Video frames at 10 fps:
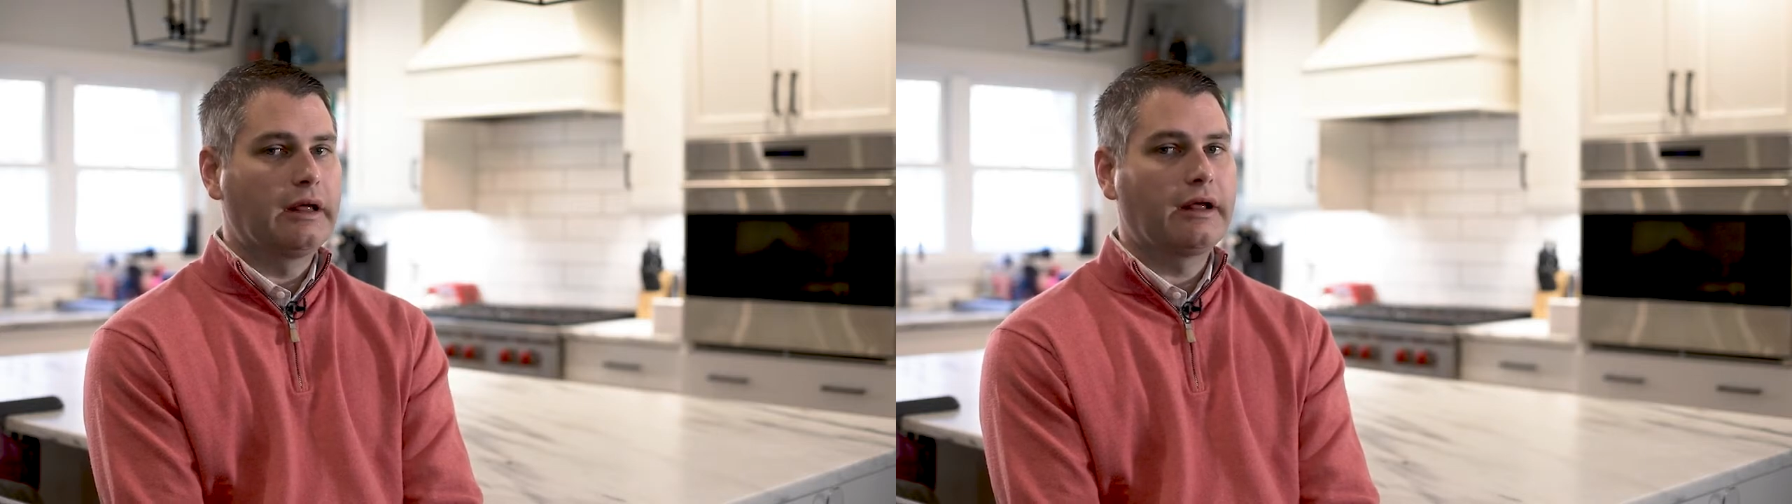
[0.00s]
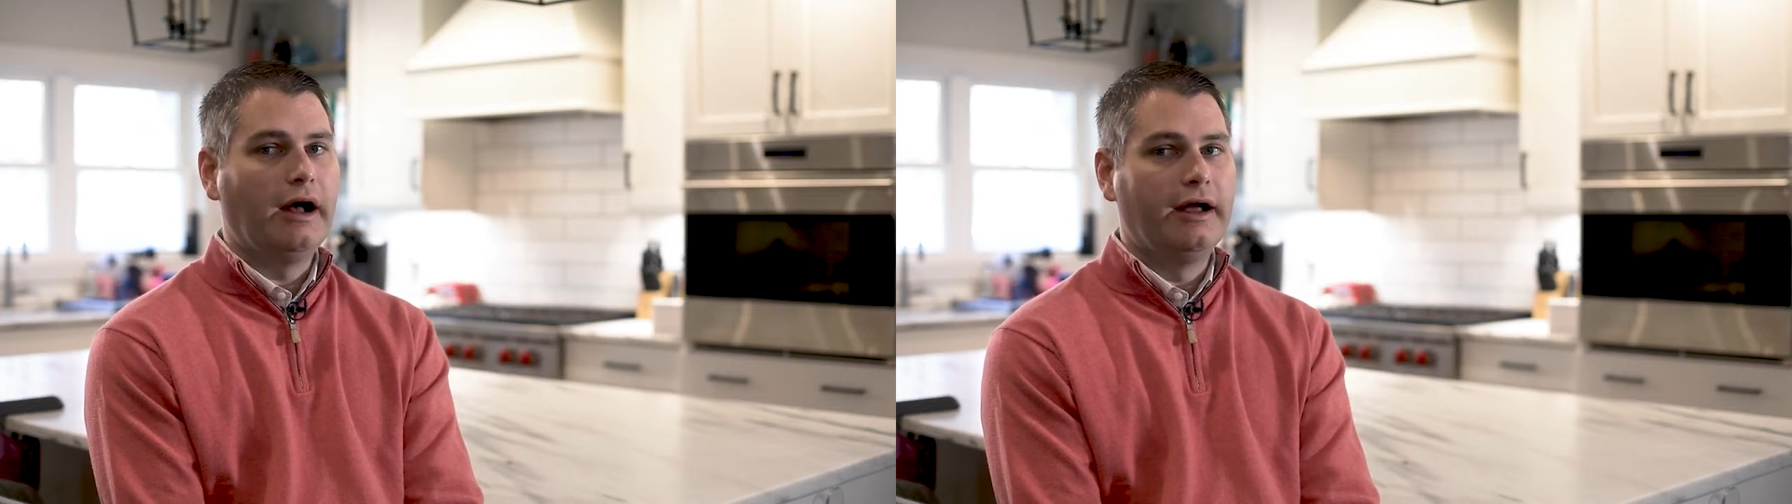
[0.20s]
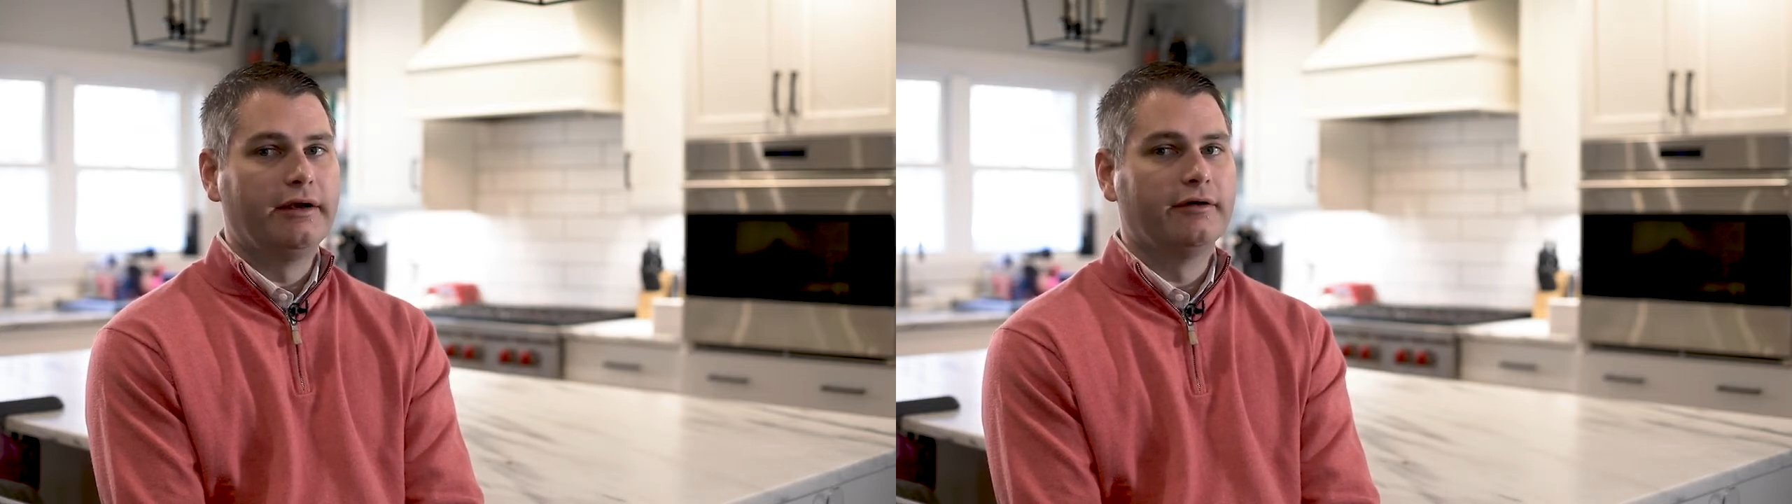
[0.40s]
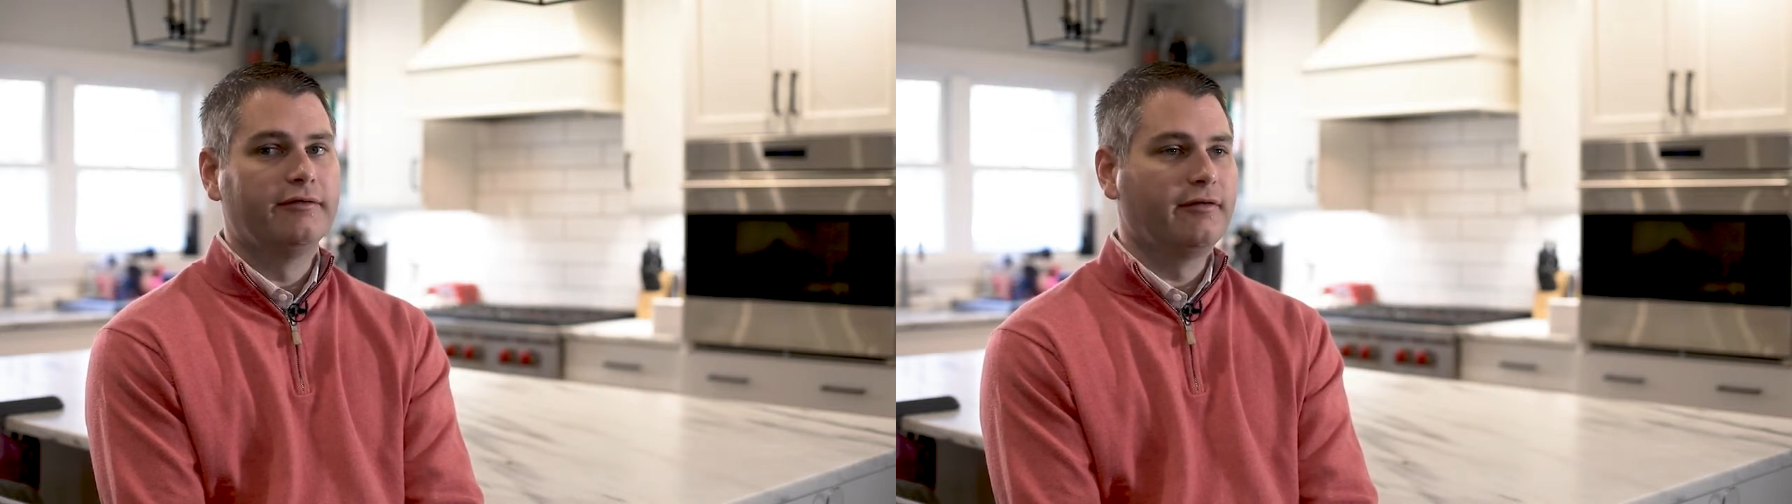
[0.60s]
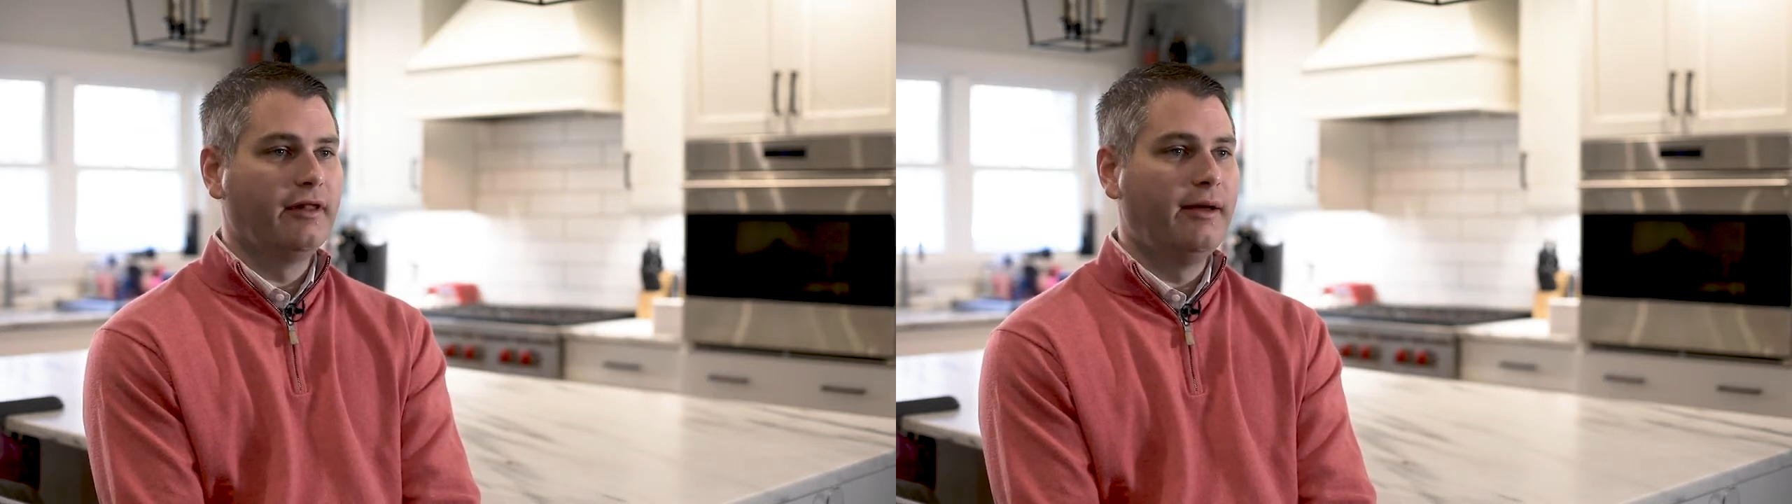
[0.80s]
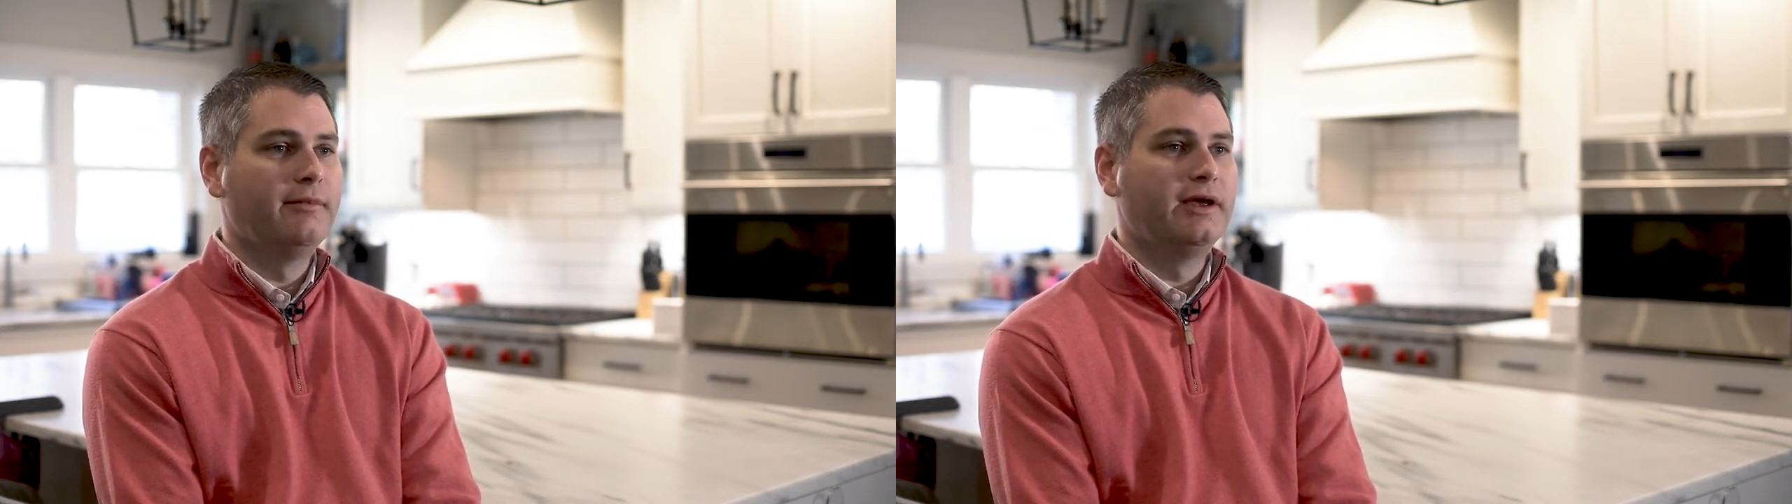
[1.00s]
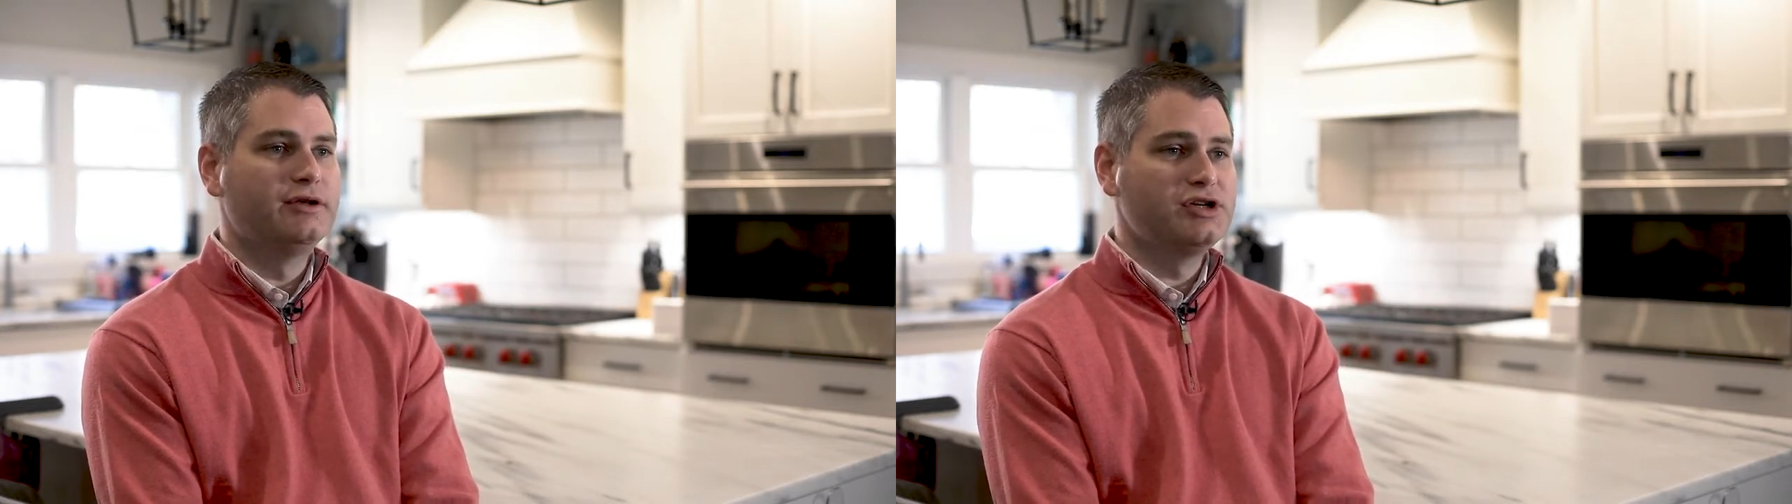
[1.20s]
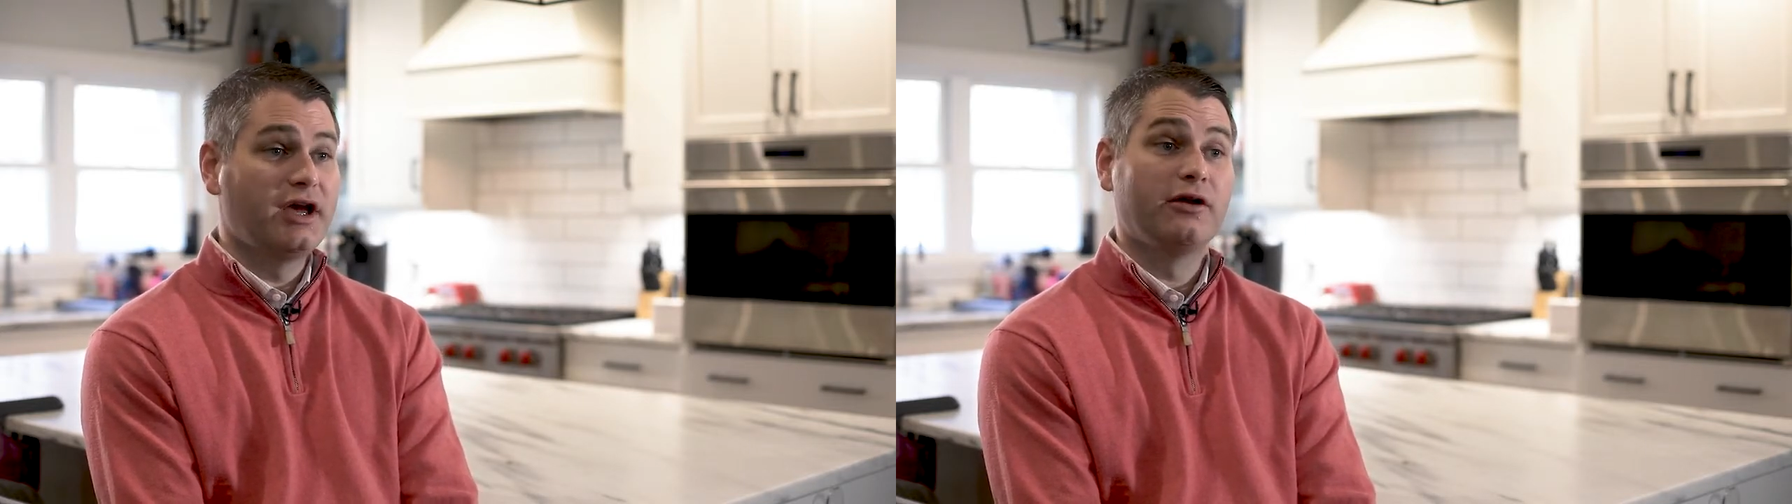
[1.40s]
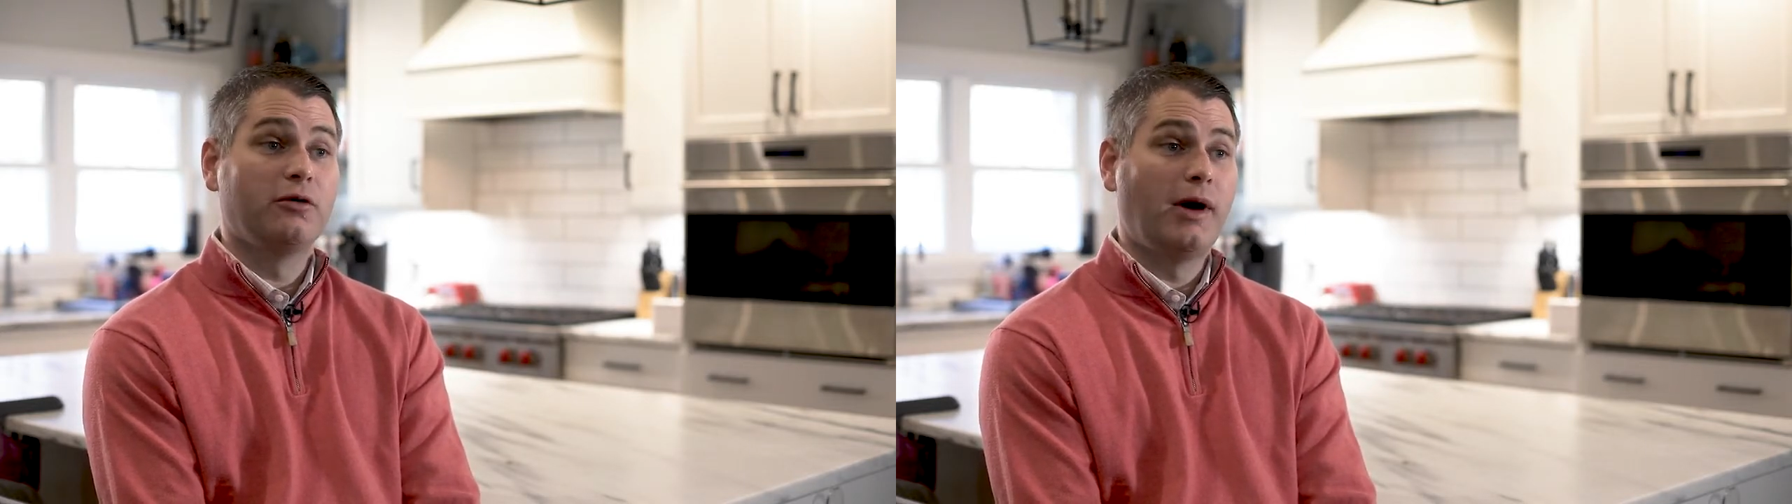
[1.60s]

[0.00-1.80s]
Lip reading: kind of let me channel